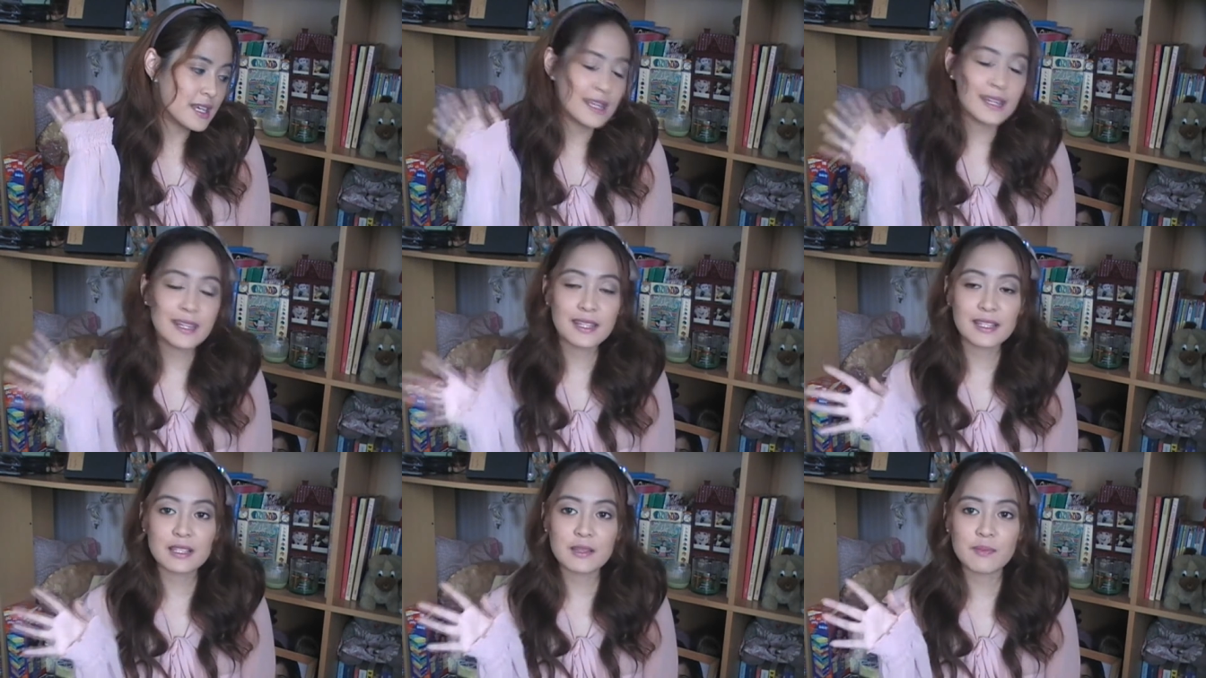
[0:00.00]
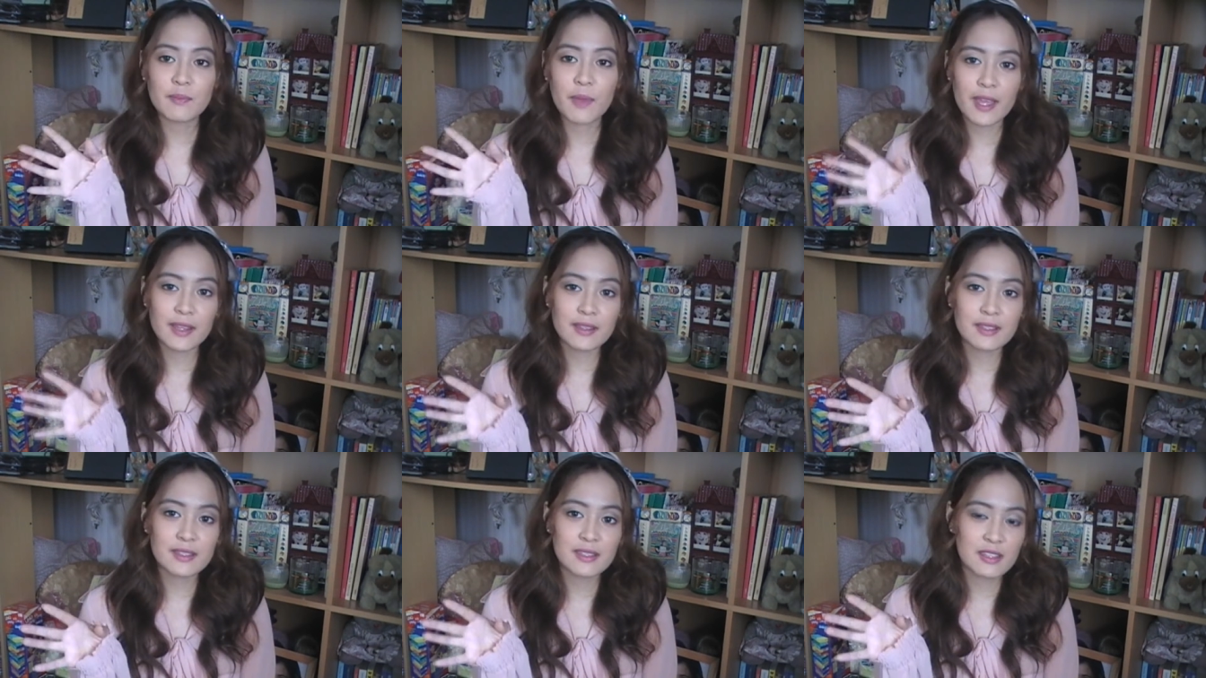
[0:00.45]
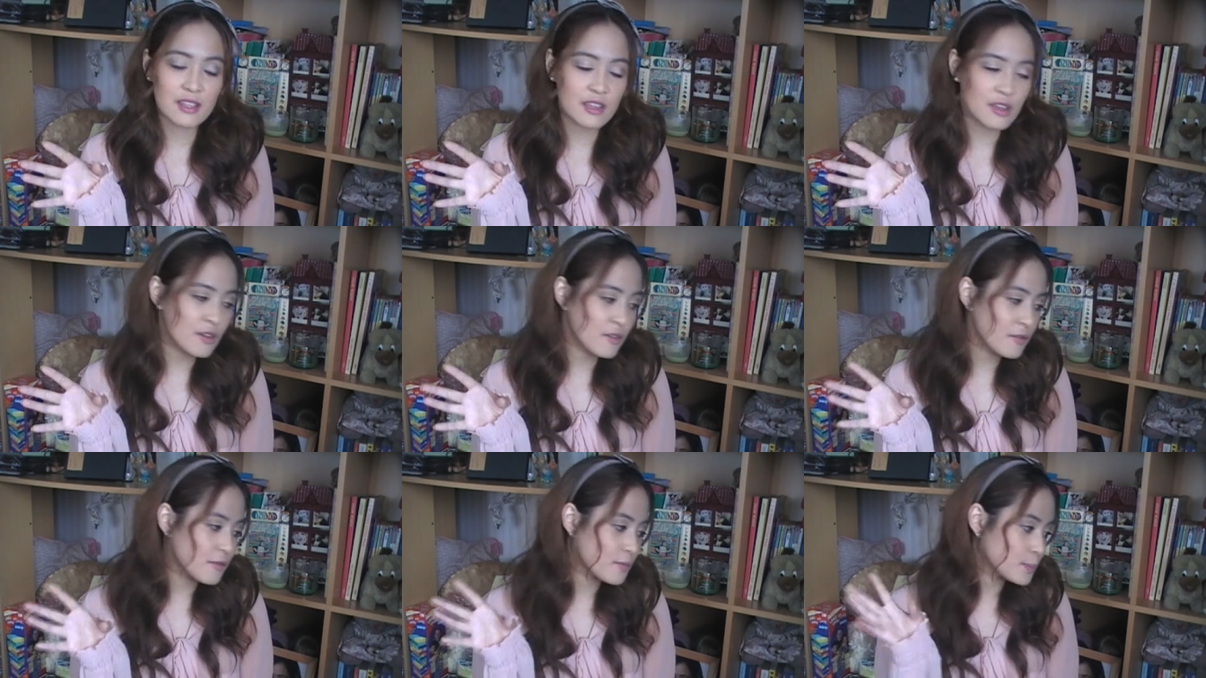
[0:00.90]

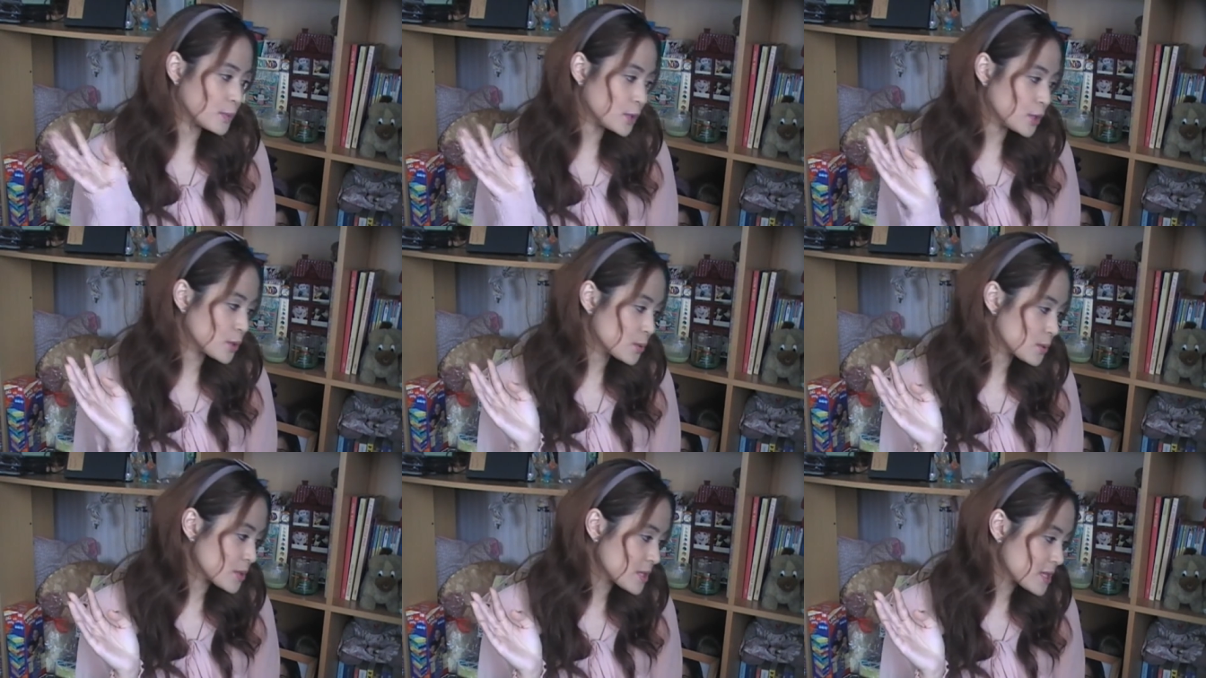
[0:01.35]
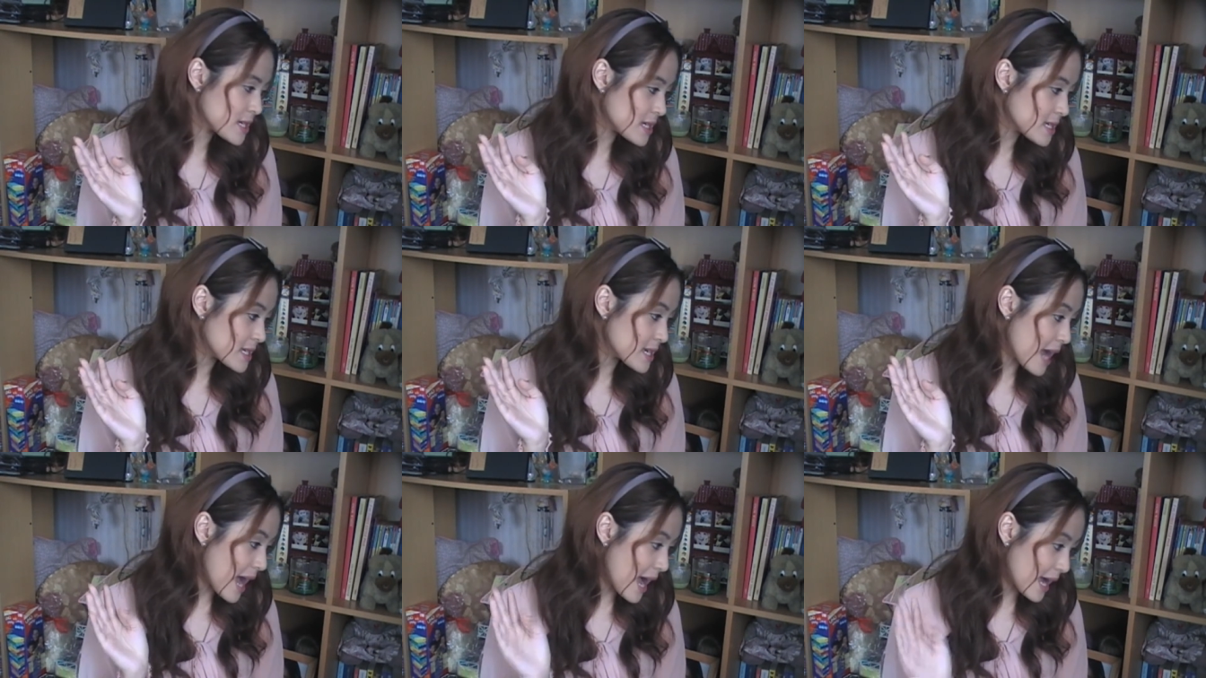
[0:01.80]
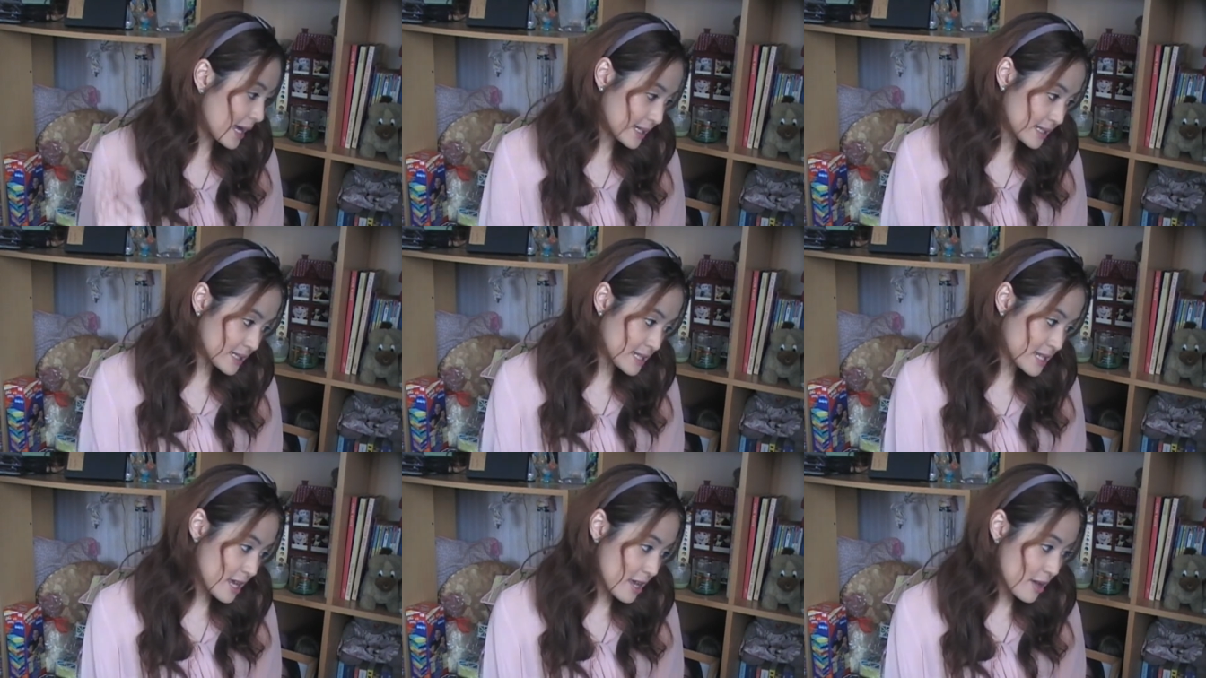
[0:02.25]
inexpensive beauty
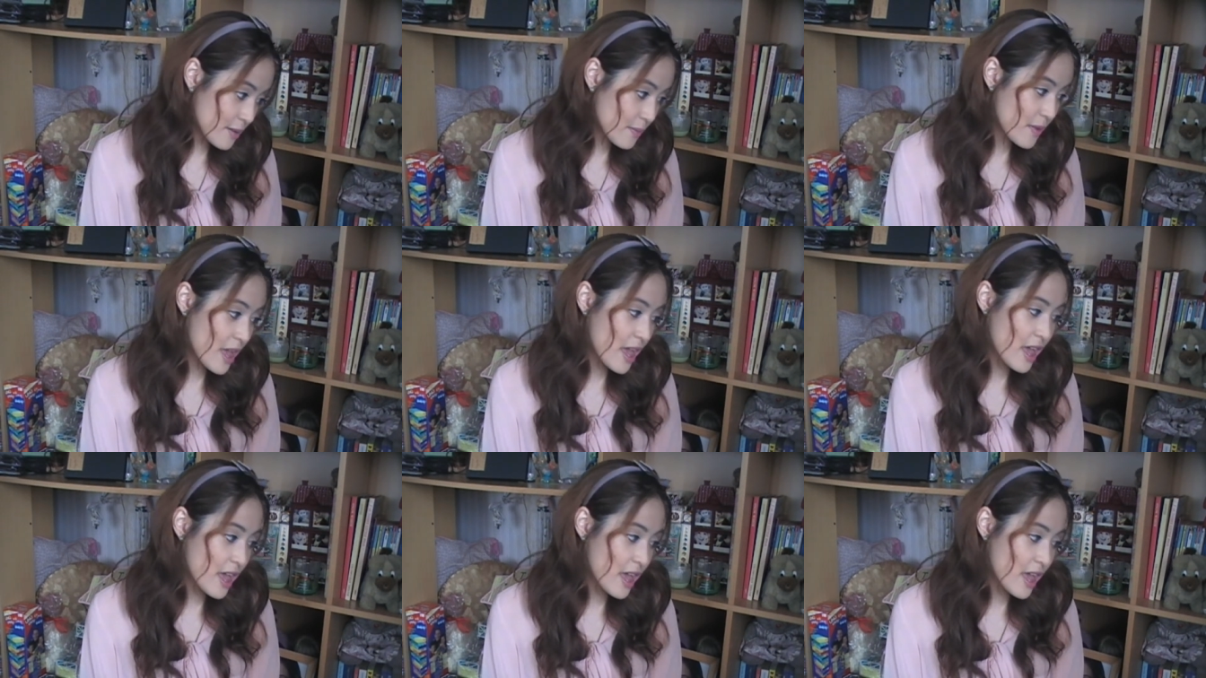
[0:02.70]
item,